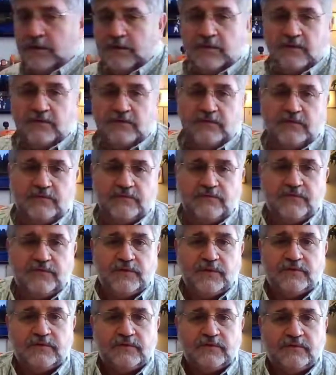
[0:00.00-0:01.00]
this is a
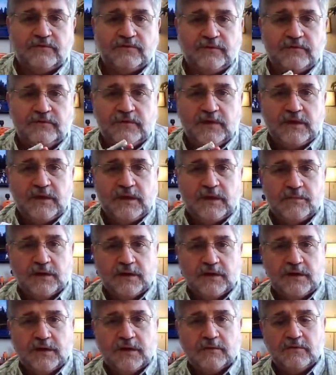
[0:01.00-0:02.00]
this is a 50
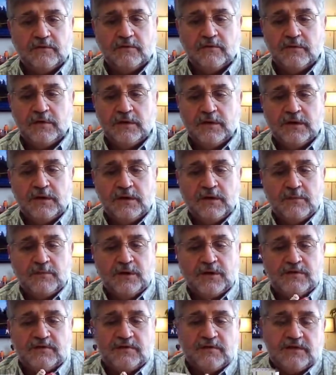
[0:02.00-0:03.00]
amp connector,
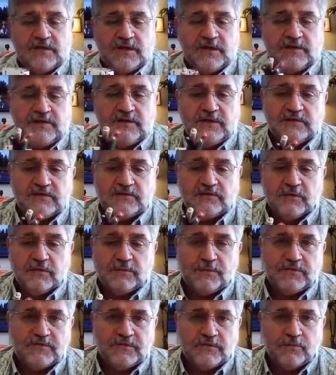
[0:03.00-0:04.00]
but it's as easy as
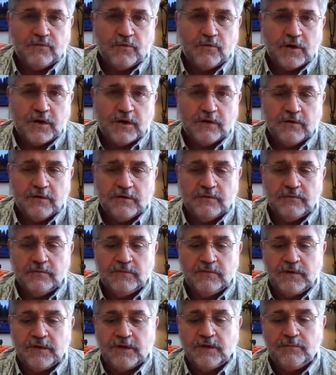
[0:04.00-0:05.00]
stripping some wire
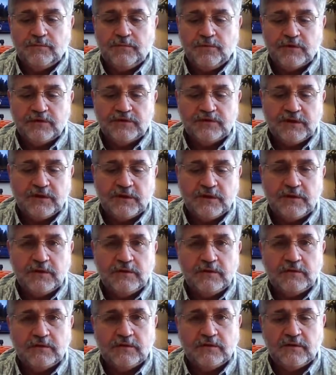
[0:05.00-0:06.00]
and pushing it
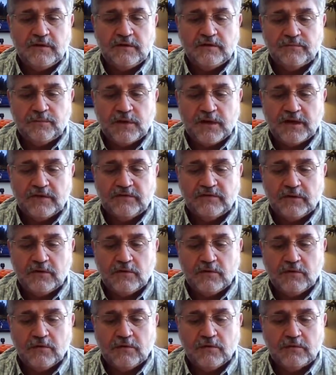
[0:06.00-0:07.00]
into this
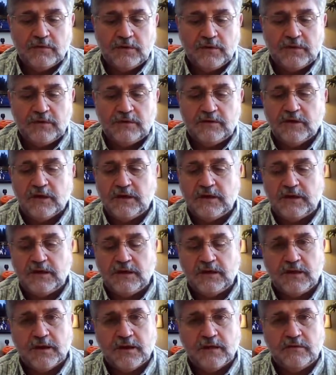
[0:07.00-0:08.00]
plastic hole and
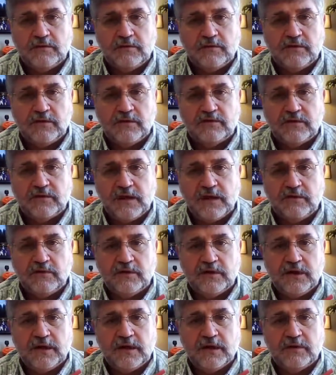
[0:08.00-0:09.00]
tightening down this
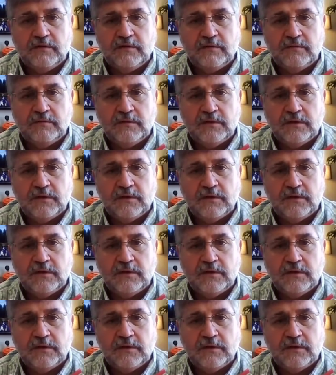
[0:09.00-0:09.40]
Allen head